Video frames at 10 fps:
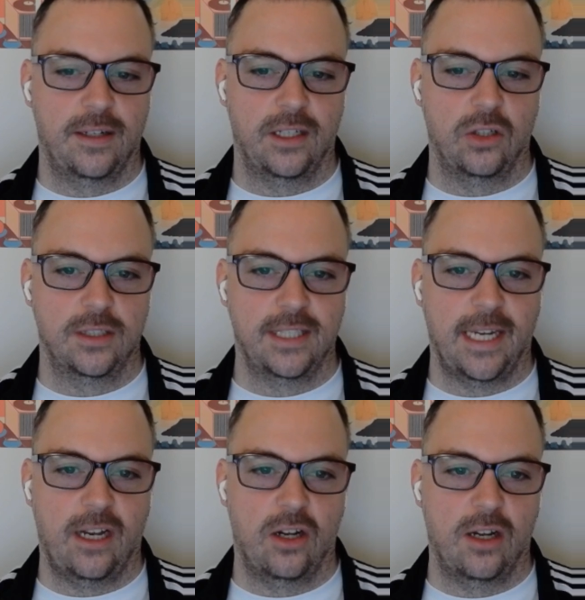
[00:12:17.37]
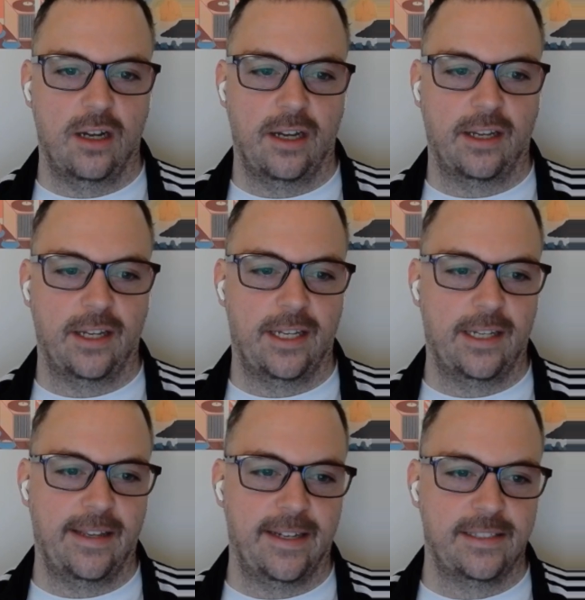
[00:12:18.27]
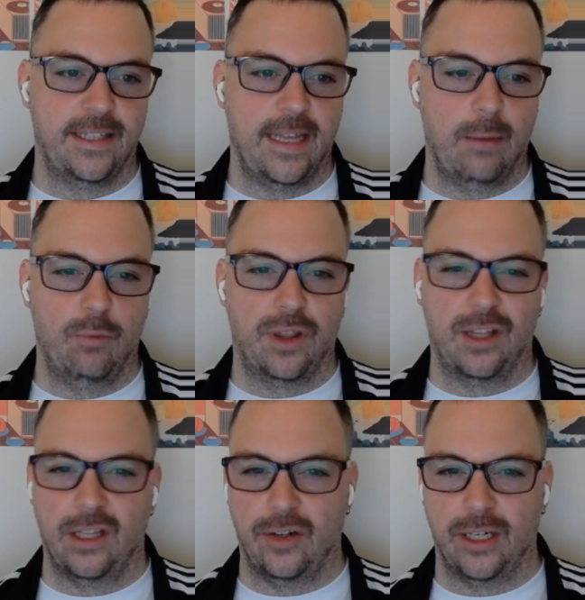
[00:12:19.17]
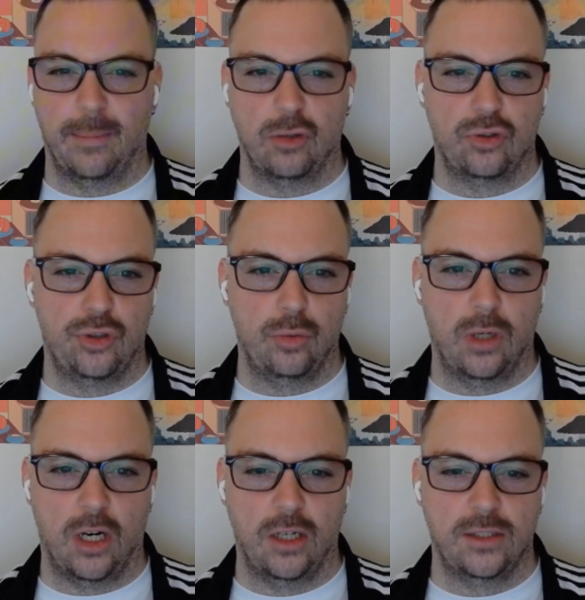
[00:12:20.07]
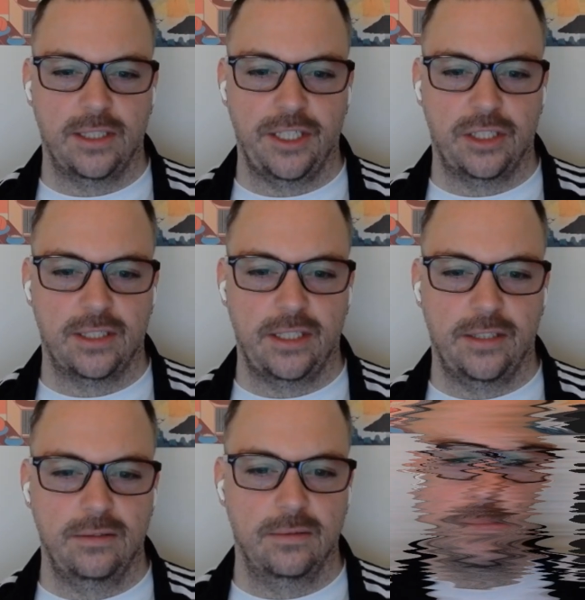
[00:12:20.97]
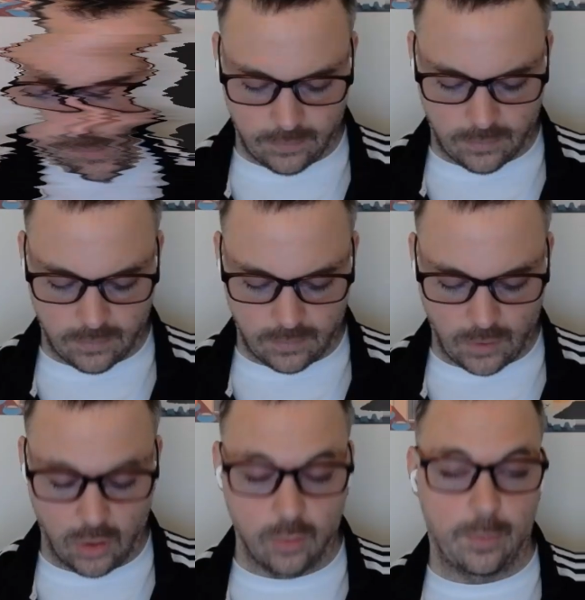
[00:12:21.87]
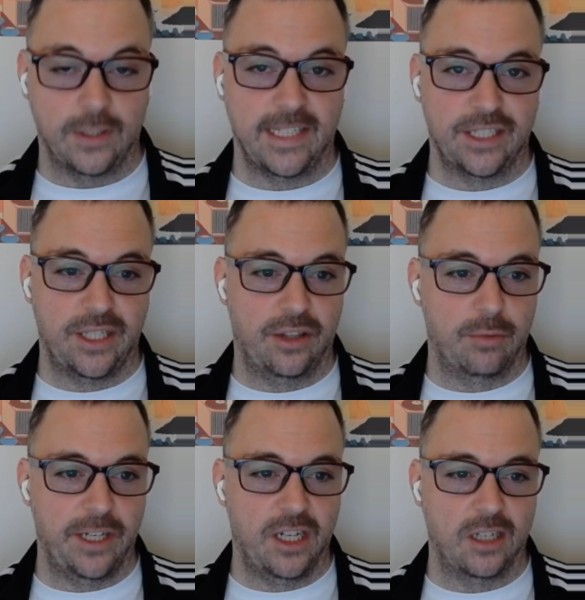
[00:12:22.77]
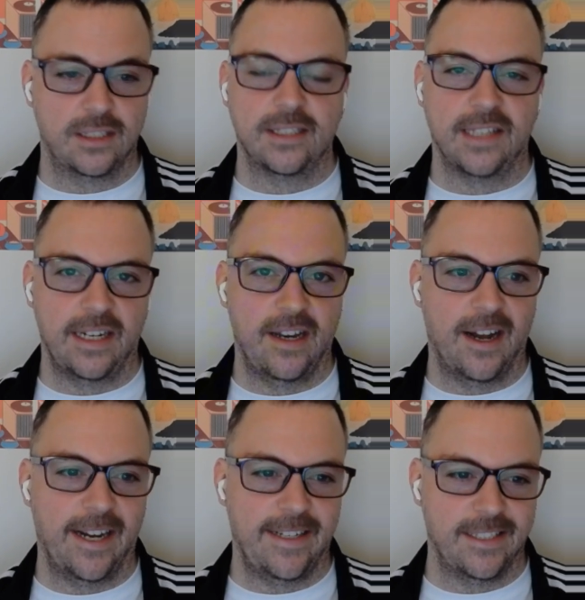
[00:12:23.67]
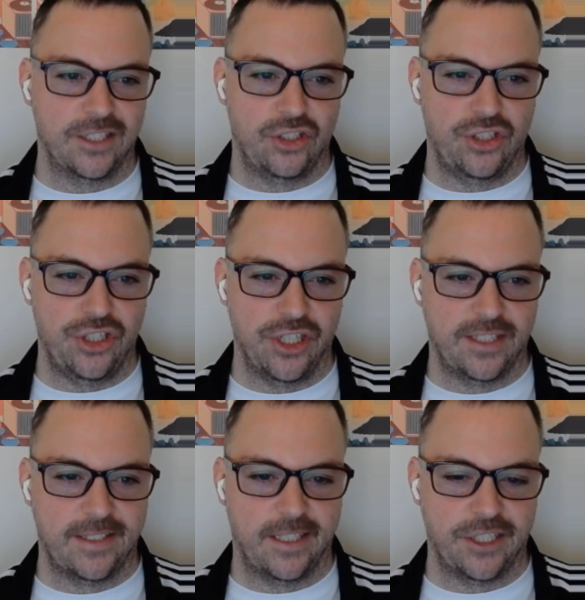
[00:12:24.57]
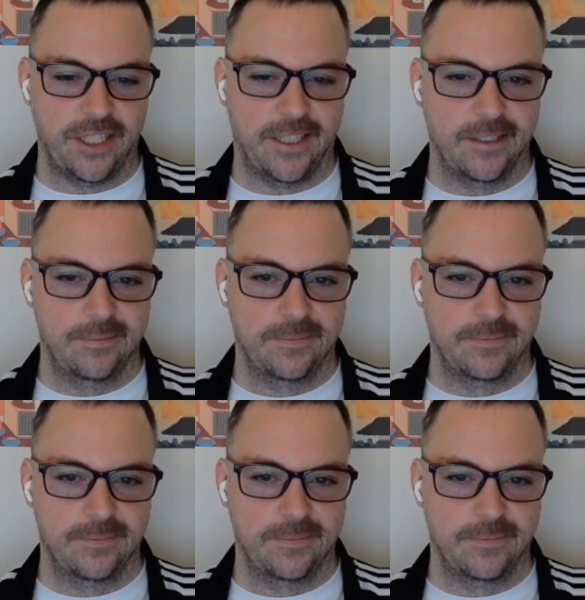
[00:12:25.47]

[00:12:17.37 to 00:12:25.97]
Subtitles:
It looks like I can get to them with clearing about 2 cards in each scene. Oh, there's actually 3 cards because that 9 is just touching it.